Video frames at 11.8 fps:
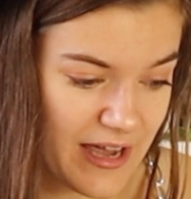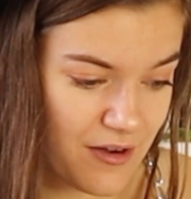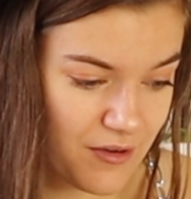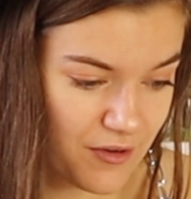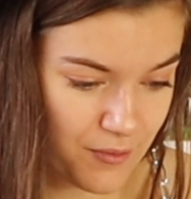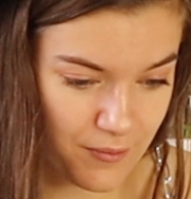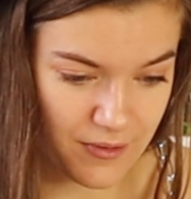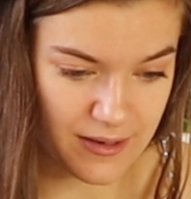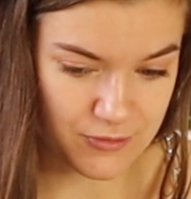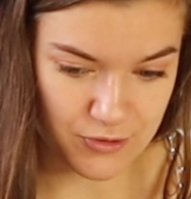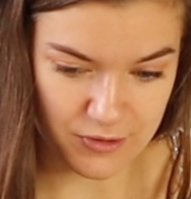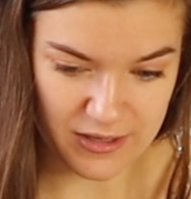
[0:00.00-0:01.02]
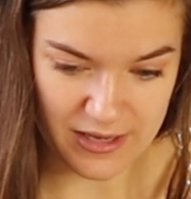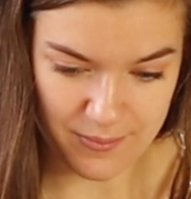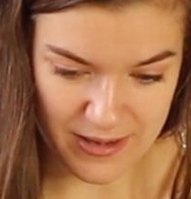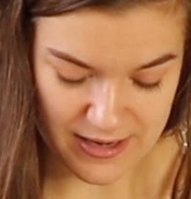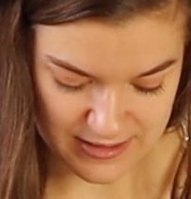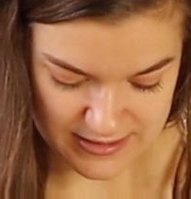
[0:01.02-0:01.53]
I don't know what I'm talking
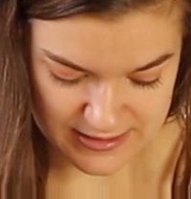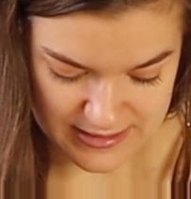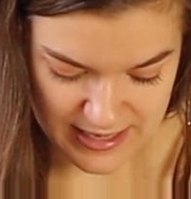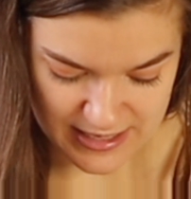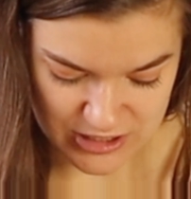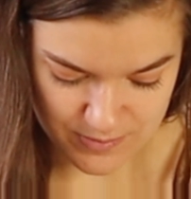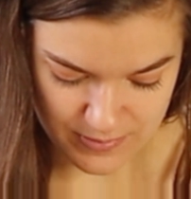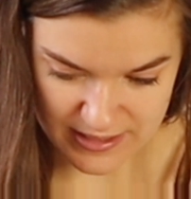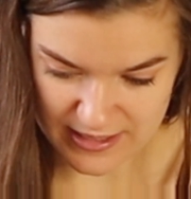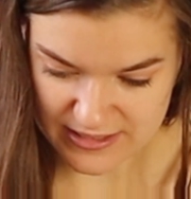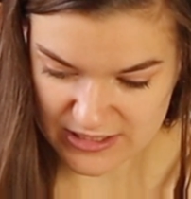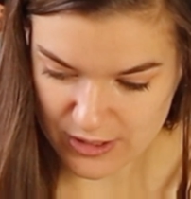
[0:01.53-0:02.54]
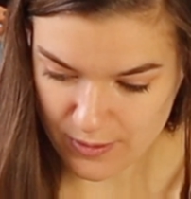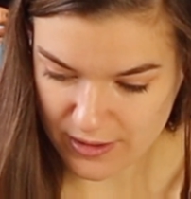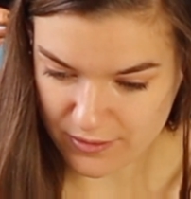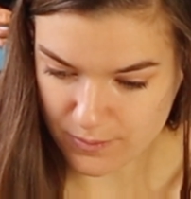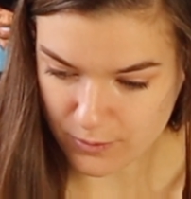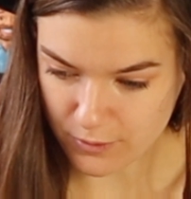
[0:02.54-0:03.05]
about at this stage, but it's going
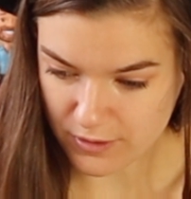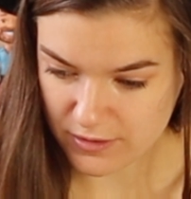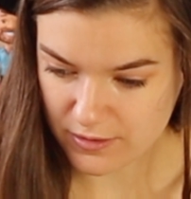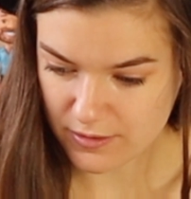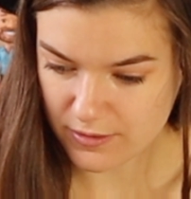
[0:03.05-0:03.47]
on the board.